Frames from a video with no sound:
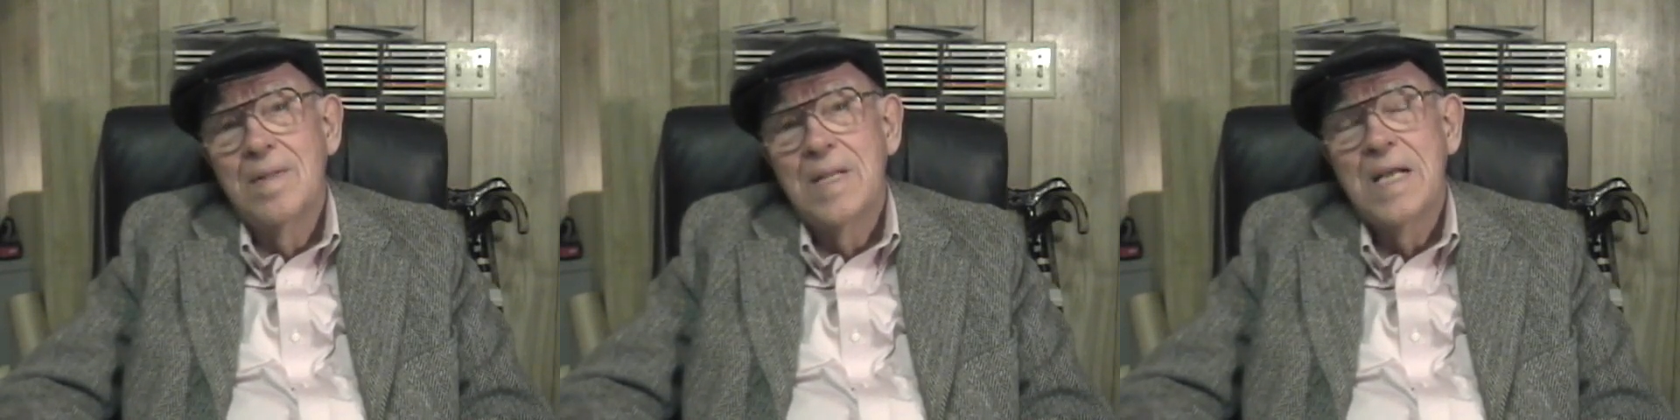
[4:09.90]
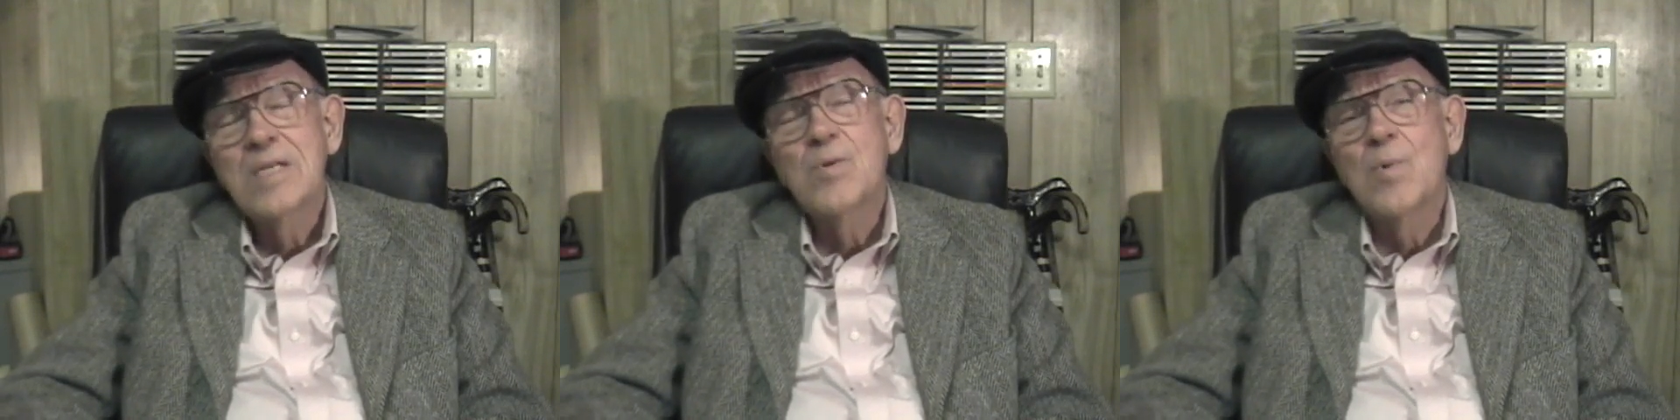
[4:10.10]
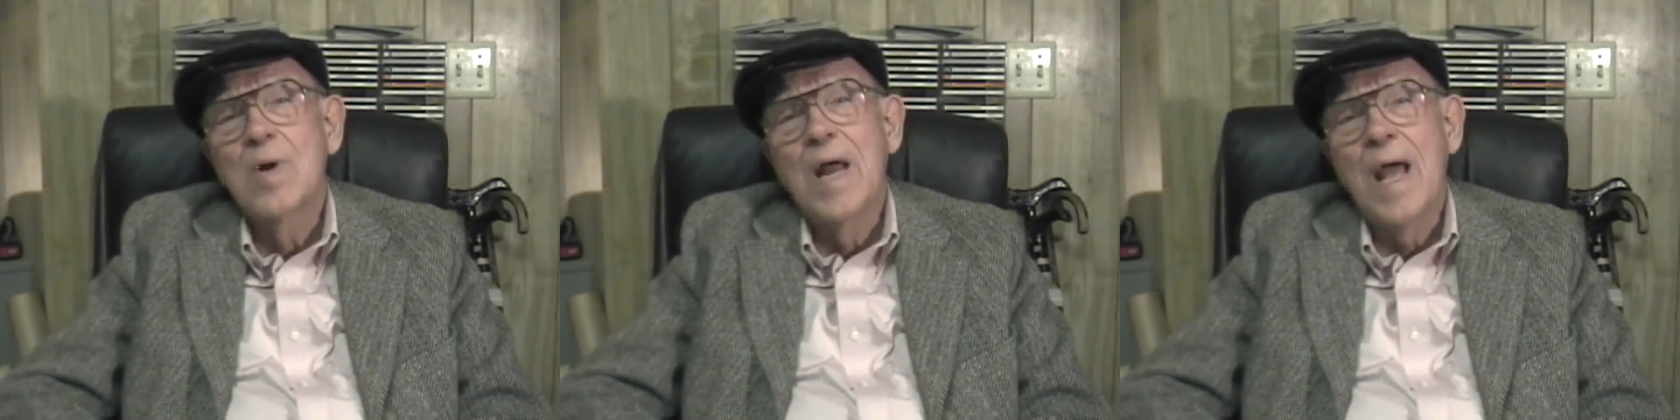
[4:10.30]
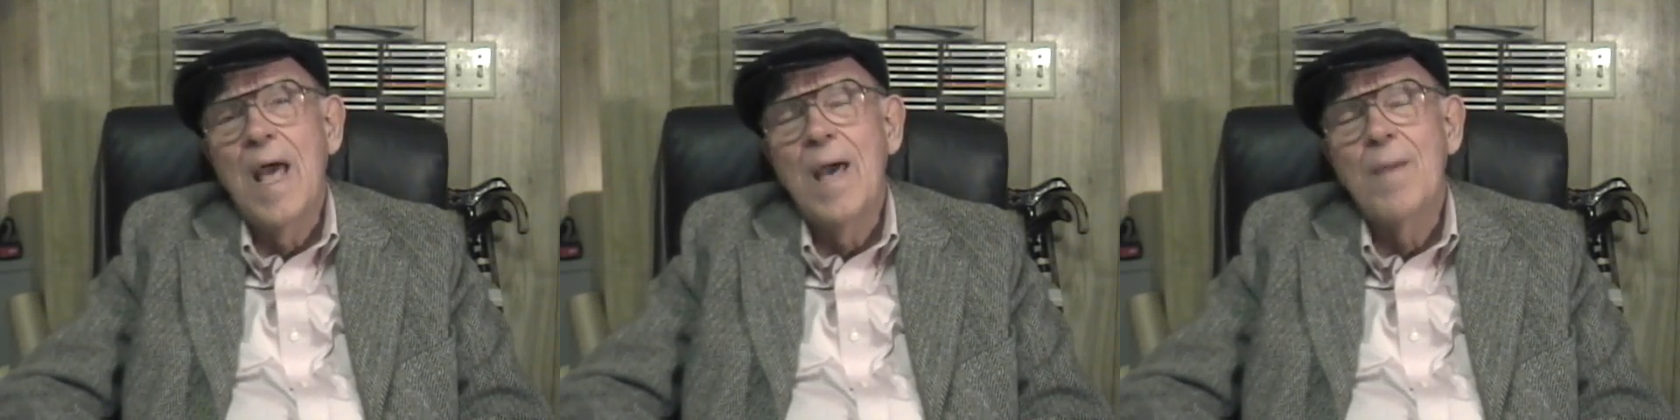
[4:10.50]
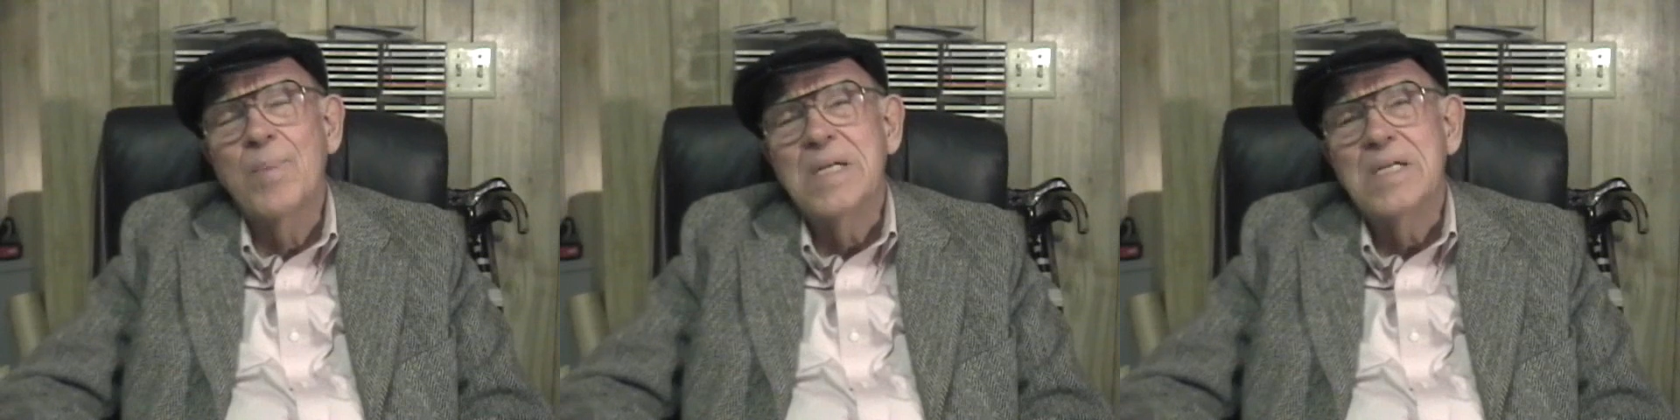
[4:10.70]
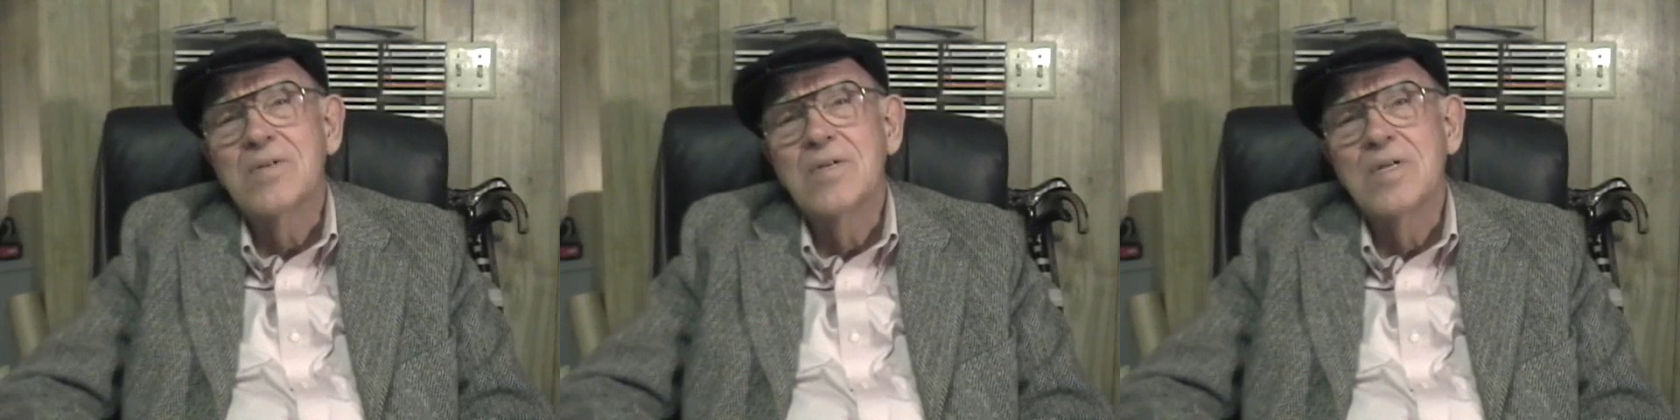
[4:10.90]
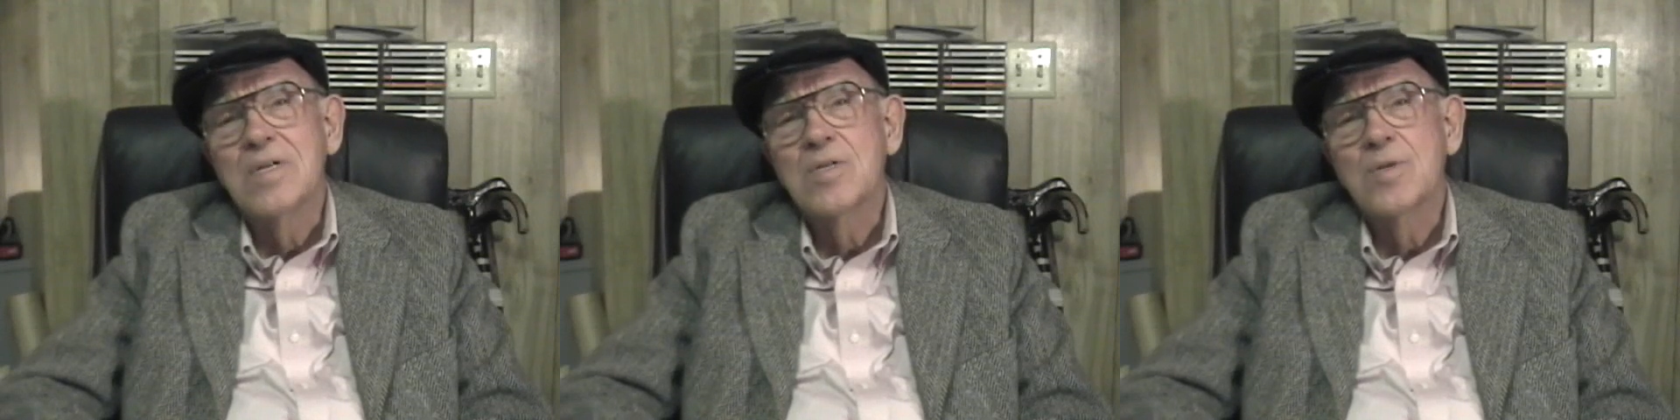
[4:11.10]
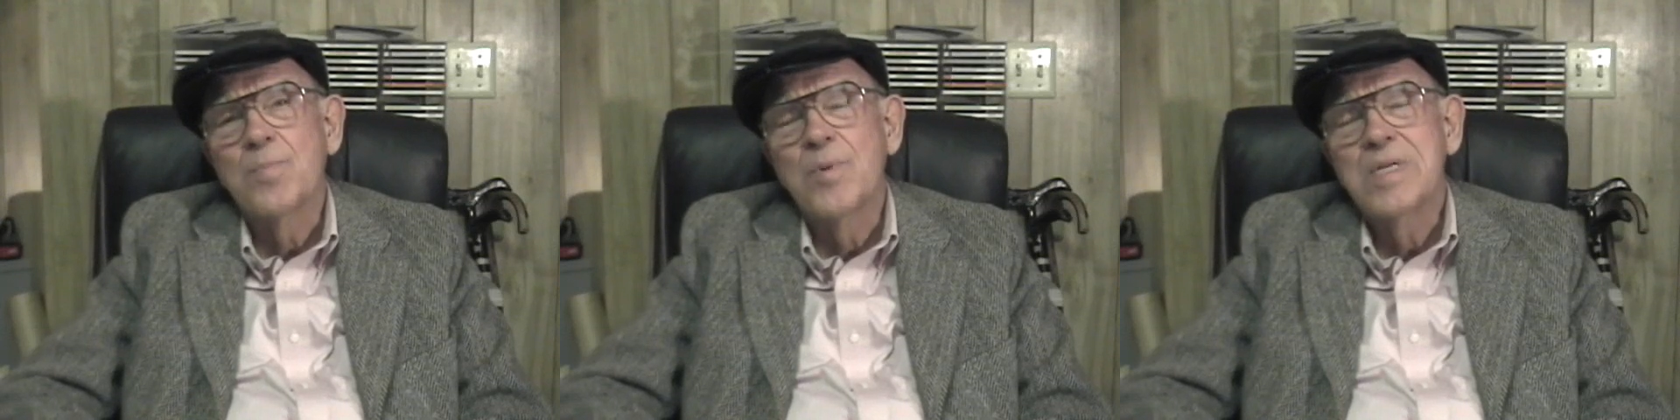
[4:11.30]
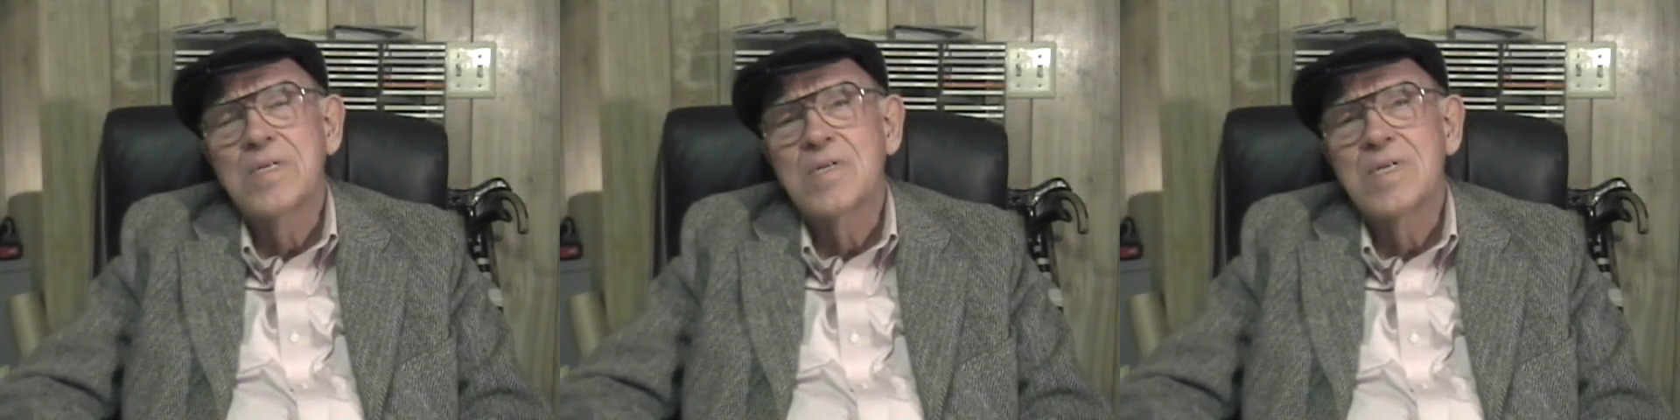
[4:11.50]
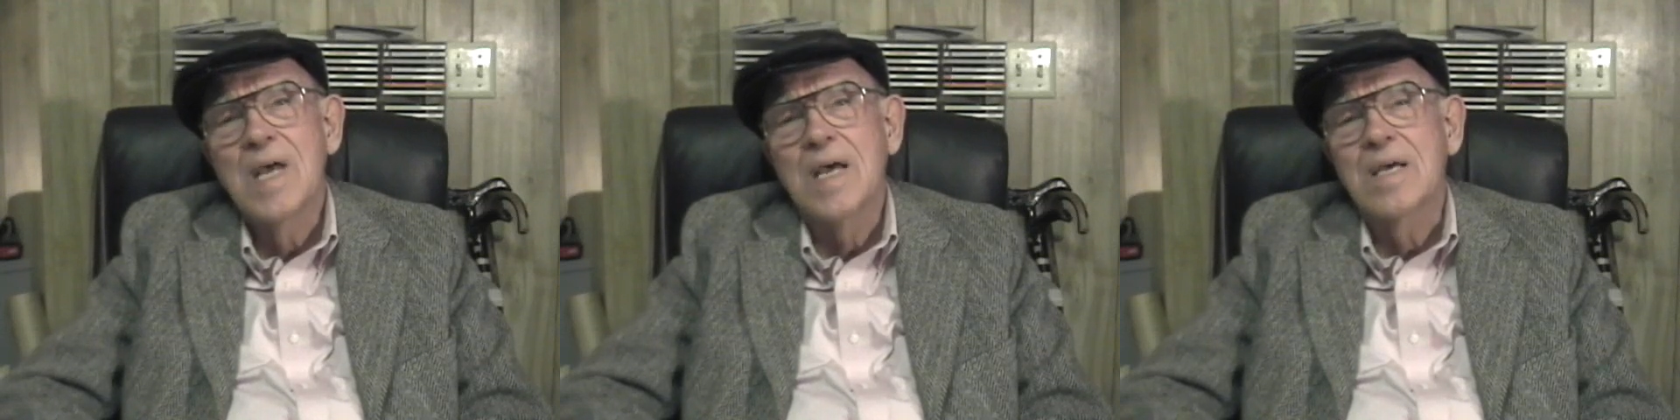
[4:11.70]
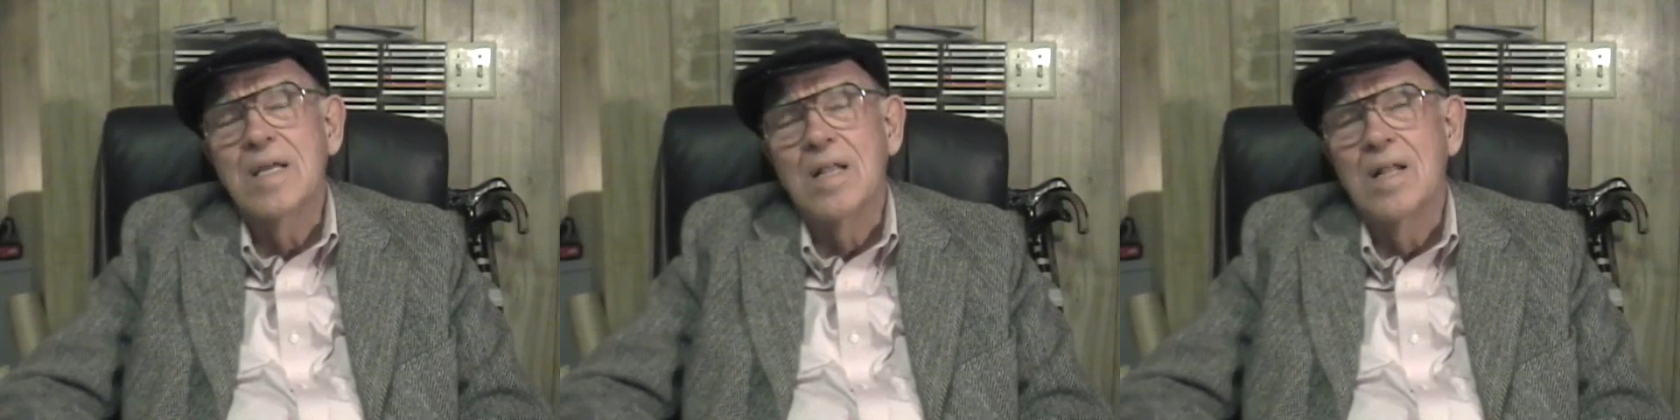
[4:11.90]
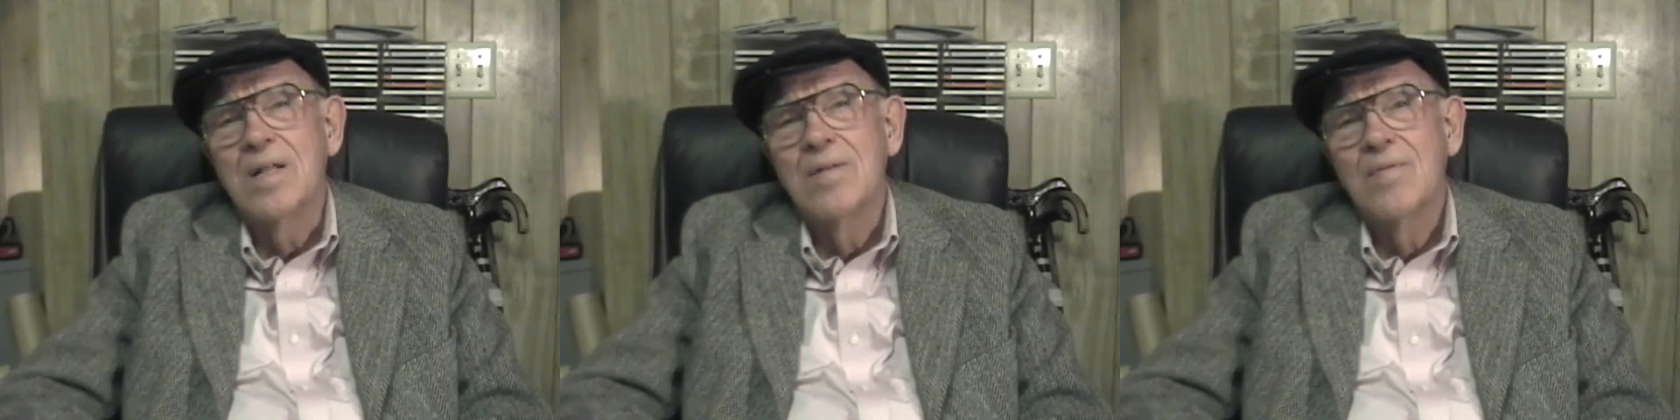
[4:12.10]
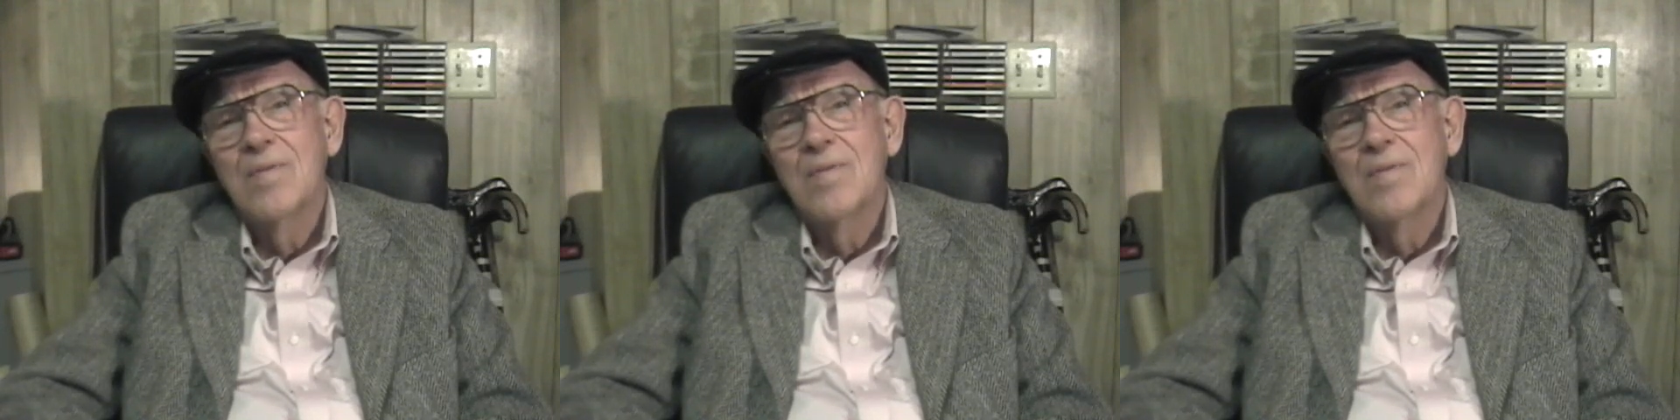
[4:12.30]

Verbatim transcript: That's what happens in a split second.